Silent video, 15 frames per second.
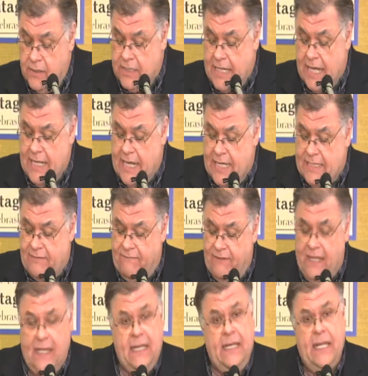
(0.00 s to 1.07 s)
saying there's a
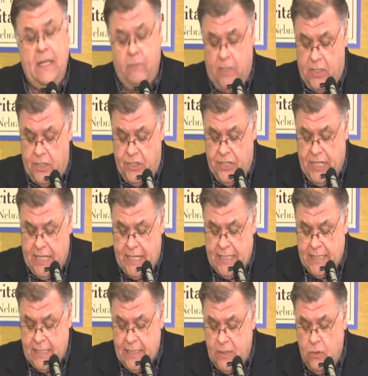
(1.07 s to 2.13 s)
fella named
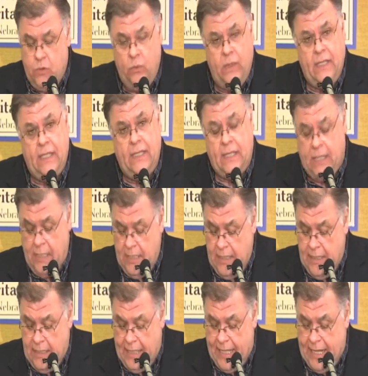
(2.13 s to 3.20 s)
Jesus who's willing to
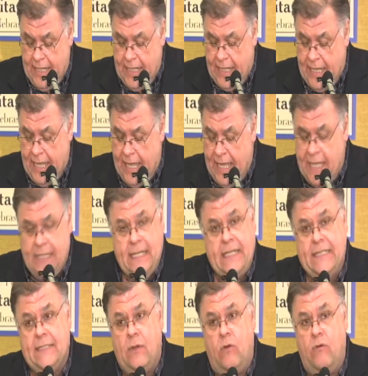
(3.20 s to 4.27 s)
lend a hand to
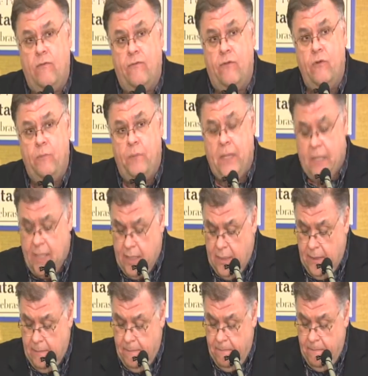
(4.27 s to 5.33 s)
this old fruit
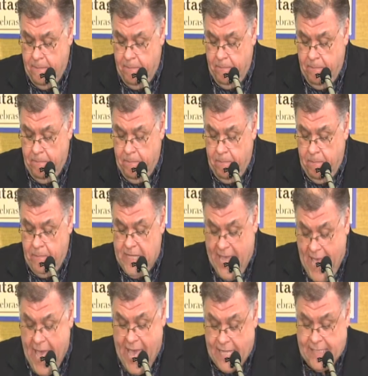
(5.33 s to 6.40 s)
picker?"
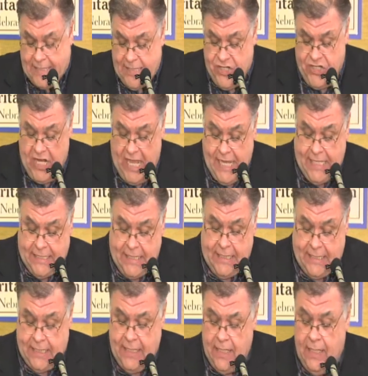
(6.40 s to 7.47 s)
"Yes,
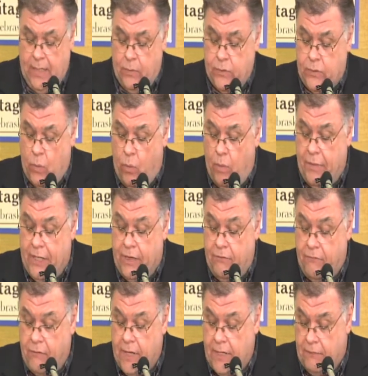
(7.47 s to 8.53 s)
Jesus!" It was the woman in
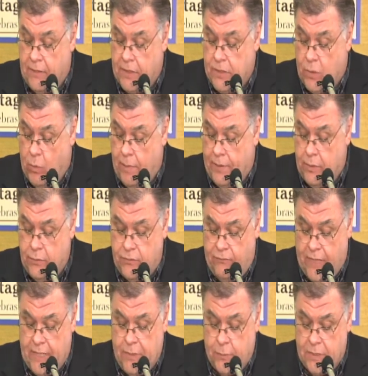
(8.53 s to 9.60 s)
front of us, the woman whose
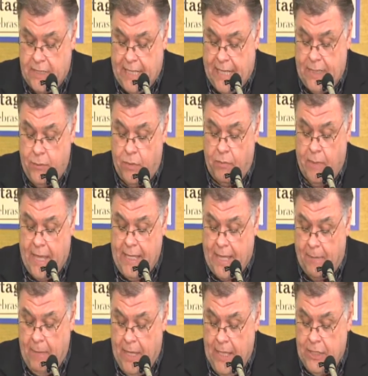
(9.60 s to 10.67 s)
face was caked with
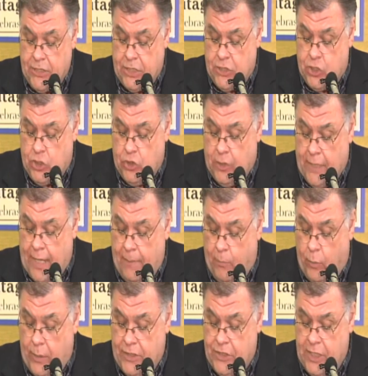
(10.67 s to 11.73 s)
makeup. She stood
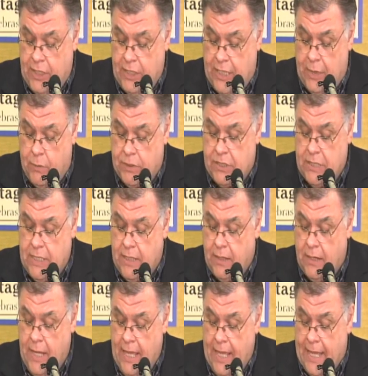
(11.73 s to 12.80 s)
up when he was
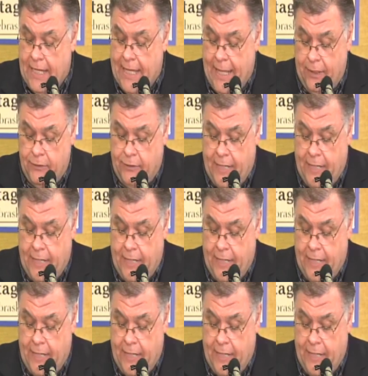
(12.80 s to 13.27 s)
near and held her